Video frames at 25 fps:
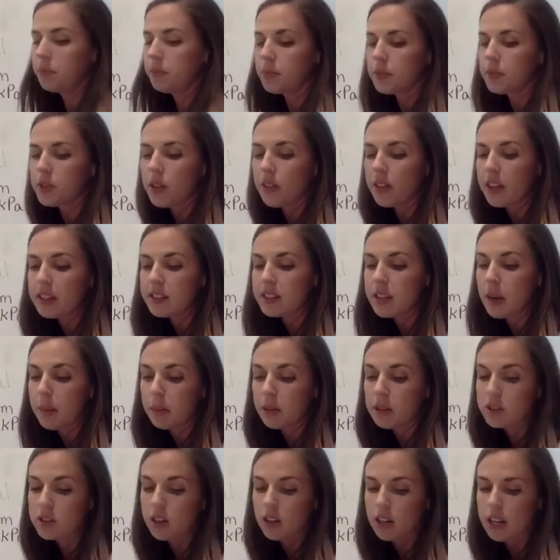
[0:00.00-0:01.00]
So these
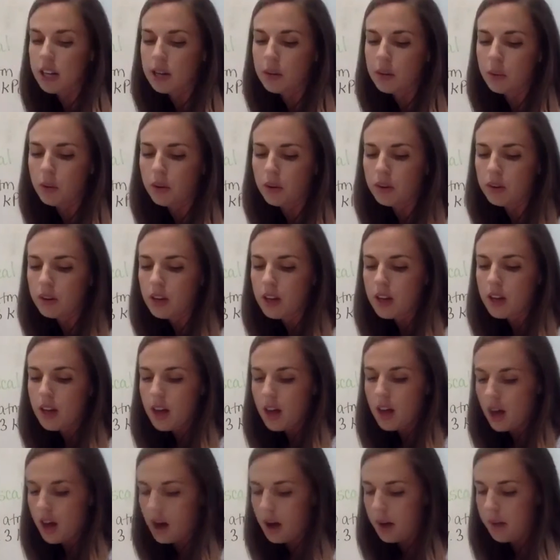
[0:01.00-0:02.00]
numbers are equal.
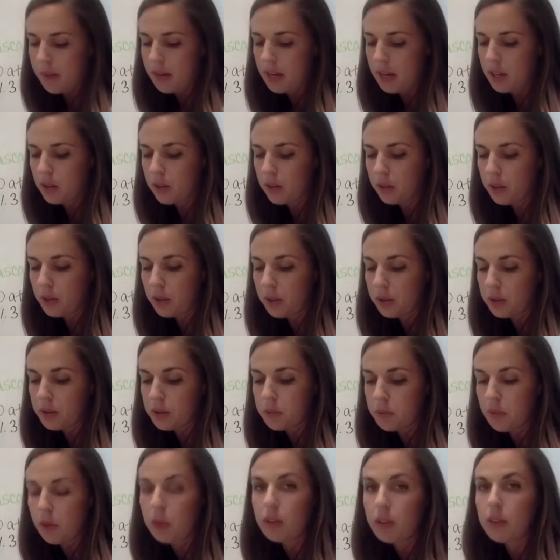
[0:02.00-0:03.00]
And you'll
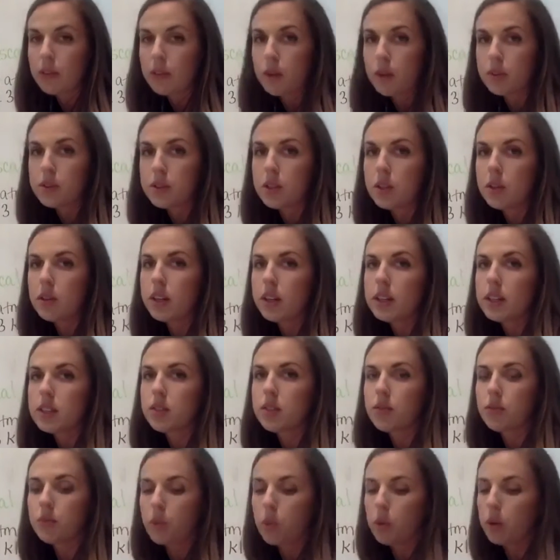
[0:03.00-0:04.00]
use both of those units
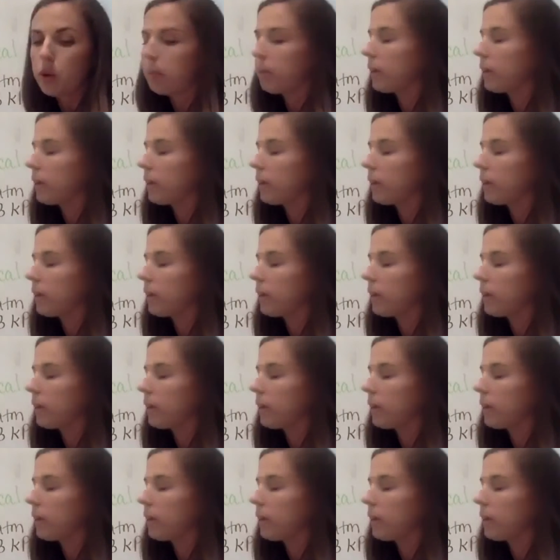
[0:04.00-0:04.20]
for